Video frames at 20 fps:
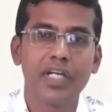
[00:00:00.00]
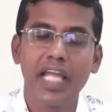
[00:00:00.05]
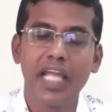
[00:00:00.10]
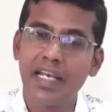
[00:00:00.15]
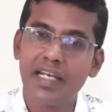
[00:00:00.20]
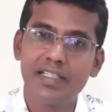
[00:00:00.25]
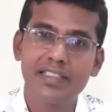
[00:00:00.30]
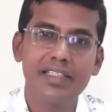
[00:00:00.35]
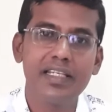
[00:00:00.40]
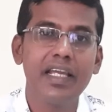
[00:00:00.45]

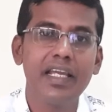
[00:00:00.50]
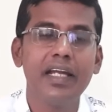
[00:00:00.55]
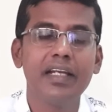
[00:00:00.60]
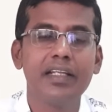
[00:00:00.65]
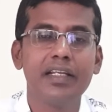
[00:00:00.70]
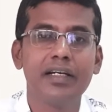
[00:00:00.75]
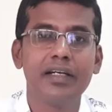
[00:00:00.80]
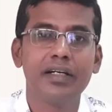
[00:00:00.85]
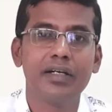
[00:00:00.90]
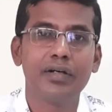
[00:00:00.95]
NSE
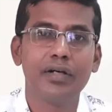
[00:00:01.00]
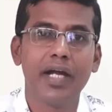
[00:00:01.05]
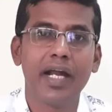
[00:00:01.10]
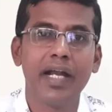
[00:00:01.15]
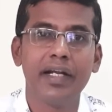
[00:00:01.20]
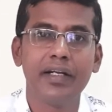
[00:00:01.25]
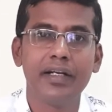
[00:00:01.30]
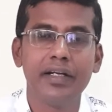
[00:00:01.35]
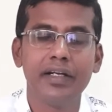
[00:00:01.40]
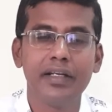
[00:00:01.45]

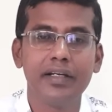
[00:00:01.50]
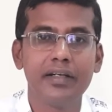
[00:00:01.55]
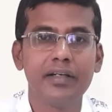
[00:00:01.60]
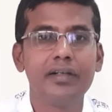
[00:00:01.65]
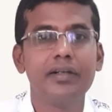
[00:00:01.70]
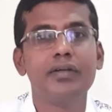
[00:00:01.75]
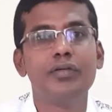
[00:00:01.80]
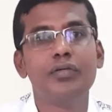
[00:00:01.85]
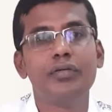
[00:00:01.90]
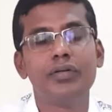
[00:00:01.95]
and
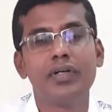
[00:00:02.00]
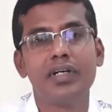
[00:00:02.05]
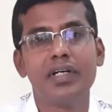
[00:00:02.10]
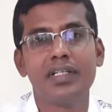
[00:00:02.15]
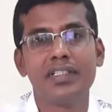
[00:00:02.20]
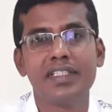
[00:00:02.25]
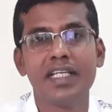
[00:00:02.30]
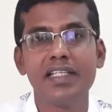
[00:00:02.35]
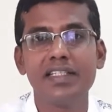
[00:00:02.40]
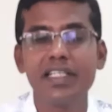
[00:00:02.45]

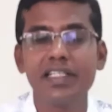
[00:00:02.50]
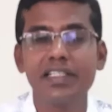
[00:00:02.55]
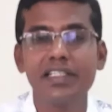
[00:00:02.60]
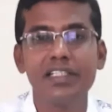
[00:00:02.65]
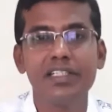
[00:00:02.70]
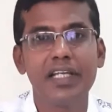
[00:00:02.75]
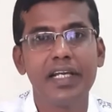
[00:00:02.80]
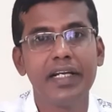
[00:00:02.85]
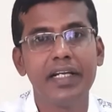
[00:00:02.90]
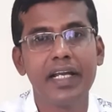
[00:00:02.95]
Sensex
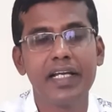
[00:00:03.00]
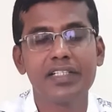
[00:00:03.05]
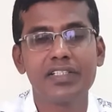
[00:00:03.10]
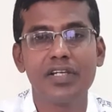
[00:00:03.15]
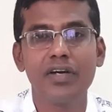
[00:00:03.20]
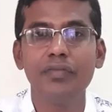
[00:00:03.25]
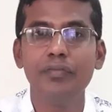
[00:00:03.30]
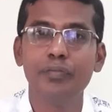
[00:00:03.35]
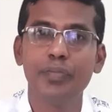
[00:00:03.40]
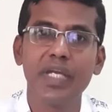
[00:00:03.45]
is the index
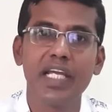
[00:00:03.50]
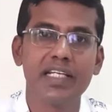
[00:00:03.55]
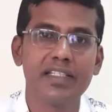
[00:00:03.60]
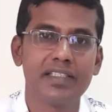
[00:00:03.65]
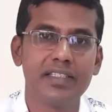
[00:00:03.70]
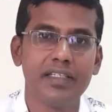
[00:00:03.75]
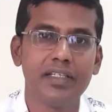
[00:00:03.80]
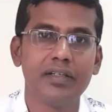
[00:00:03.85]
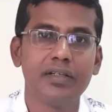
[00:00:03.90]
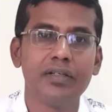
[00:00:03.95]
of
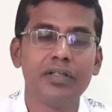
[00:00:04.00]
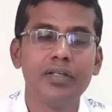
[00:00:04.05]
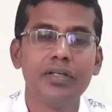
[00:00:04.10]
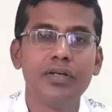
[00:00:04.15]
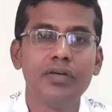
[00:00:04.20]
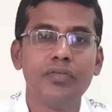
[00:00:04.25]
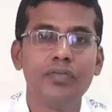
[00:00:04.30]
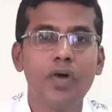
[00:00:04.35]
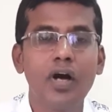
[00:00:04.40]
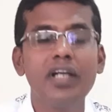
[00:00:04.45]
BSE.
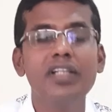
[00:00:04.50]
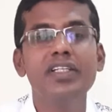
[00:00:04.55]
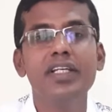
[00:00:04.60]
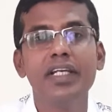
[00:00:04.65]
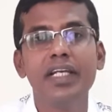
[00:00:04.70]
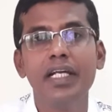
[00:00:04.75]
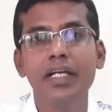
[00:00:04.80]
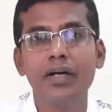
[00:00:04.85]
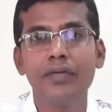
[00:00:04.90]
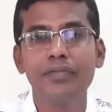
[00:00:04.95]
What is the
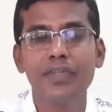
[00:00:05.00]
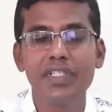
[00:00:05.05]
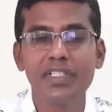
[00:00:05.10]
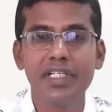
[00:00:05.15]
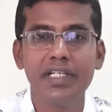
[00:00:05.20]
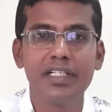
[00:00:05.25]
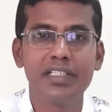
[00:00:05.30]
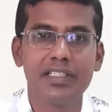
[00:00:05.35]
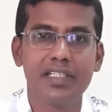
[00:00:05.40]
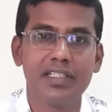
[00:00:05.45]
need of these
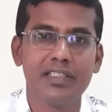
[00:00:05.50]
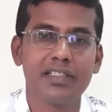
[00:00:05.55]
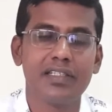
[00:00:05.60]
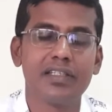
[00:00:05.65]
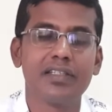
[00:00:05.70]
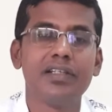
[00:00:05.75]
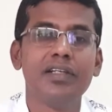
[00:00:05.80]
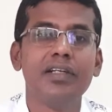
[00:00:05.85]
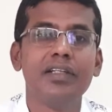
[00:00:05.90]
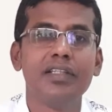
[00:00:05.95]
indices?
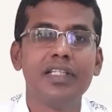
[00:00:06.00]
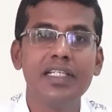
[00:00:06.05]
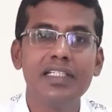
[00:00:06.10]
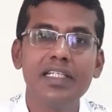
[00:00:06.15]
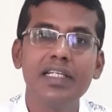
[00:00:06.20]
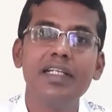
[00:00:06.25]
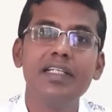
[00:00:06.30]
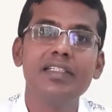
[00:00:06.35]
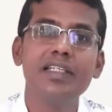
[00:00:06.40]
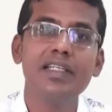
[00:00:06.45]
These
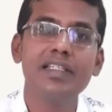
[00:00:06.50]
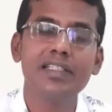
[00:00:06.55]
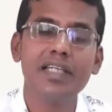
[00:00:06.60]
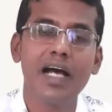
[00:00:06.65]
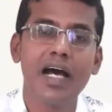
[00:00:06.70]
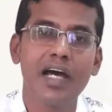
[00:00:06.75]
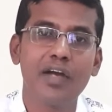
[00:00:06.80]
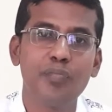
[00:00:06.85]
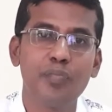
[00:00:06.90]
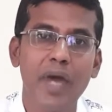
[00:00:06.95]
indices
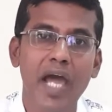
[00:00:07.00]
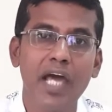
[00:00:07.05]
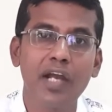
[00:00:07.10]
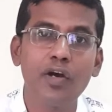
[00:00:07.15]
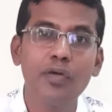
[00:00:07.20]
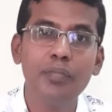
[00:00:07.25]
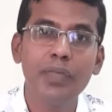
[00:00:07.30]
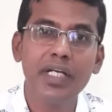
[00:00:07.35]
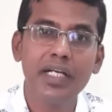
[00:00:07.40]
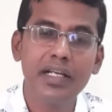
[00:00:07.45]
are
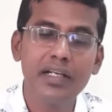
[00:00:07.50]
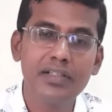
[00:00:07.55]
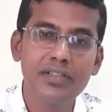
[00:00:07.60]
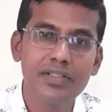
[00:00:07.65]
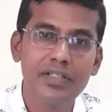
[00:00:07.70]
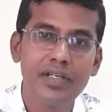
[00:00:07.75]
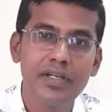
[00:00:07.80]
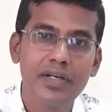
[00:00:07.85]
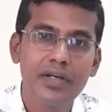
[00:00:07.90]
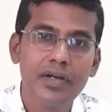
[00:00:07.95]

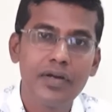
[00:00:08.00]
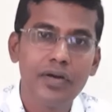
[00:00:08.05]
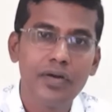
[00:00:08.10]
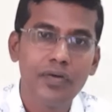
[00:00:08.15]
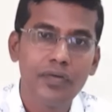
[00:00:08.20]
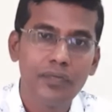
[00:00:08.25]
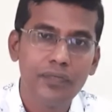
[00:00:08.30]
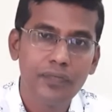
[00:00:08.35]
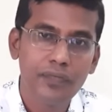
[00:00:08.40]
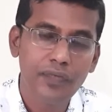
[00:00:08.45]
barometers
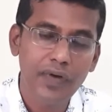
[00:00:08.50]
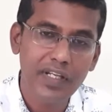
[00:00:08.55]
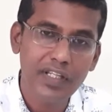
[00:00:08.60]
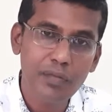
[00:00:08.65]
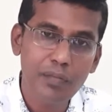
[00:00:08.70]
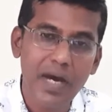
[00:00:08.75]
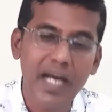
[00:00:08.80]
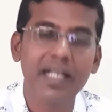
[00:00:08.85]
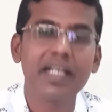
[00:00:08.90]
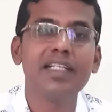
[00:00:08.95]
for the
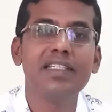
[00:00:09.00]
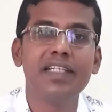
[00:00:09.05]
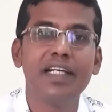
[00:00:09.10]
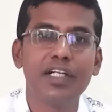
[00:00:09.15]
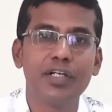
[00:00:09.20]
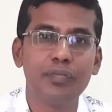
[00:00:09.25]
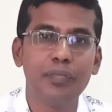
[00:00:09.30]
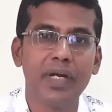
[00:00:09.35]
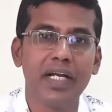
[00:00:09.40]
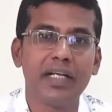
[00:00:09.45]
market
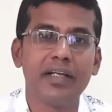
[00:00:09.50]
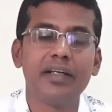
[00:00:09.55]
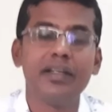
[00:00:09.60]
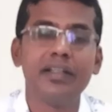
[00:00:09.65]
sentiment.